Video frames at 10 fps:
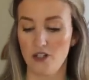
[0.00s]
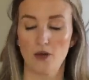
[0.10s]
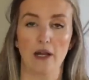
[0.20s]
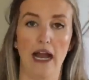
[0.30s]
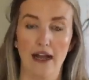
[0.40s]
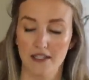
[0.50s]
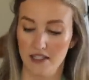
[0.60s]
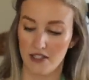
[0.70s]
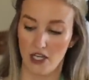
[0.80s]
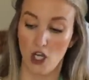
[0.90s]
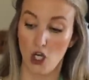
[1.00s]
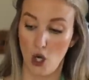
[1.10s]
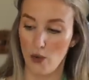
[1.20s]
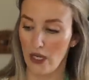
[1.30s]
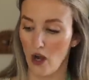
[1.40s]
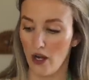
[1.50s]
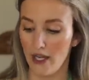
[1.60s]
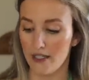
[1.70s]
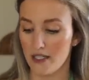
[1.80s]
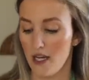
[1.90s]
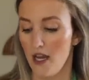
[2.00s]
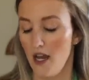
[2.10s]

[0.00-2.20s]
So it has this like coating on it.